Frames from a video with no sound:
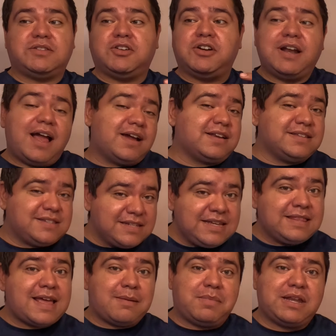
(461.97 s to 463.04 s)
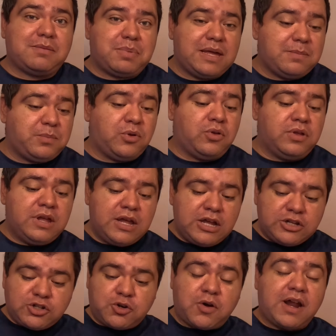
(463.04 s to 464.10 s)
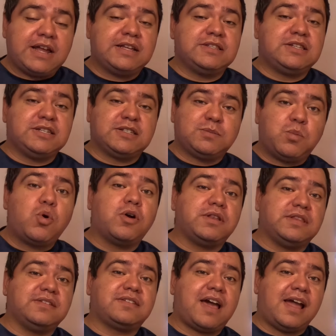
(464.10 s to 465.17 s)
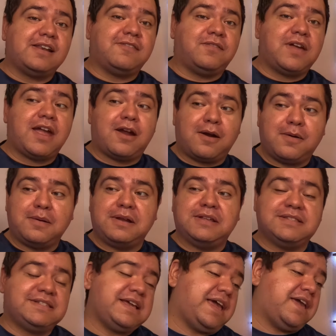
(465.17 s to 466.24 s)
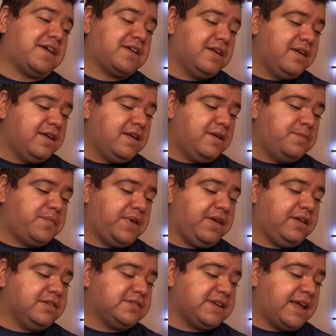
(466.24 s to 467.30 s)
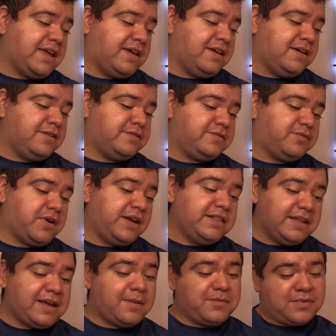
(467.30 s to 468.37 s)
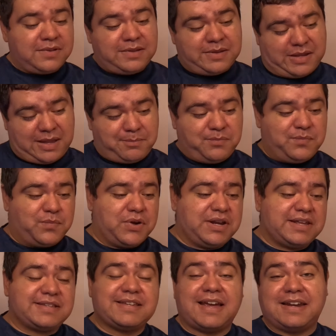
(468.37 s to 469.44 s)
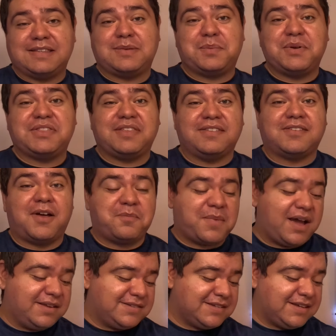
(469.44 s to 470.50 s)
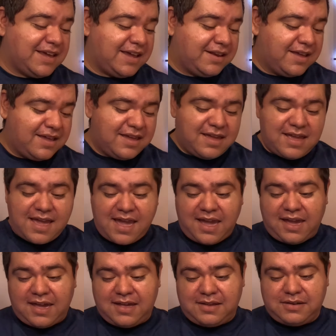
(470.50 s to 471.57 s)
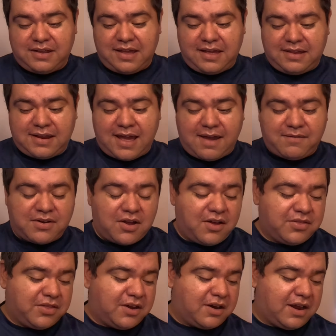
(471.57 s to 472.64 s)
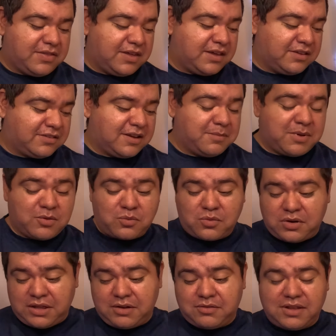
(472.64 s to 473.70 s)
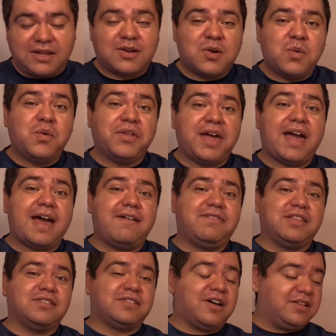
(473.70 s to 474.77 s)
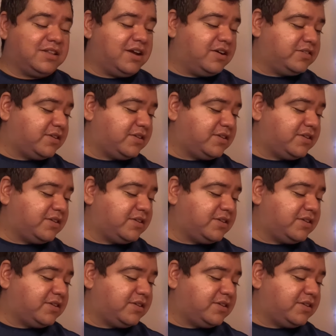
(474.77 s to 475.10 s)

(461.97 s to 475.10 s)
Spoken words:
You're not going to see that many people trying to sport this kind of air intake piece, and frankly, I'm pretty excited to put this on my C8 and have it on there. I think it's going to be really, really cool to have this on there.